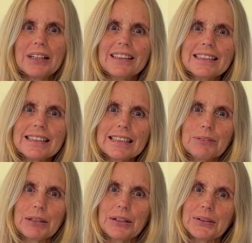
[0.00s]
and
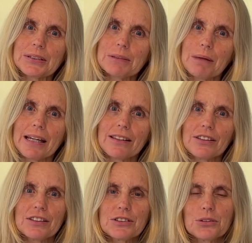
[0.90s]
we're going to make
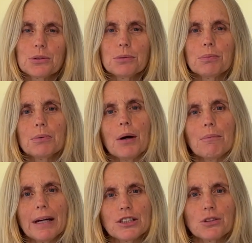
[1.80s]
the soup on
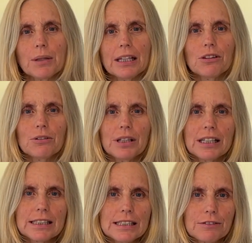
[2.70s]
page 23, and
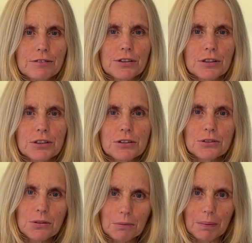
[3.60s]
it's the first
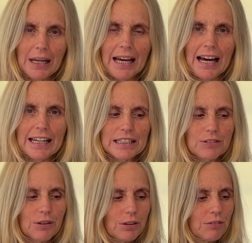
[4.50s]
soup, and it's
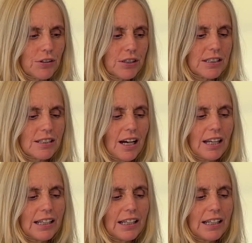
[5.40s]
very versatile.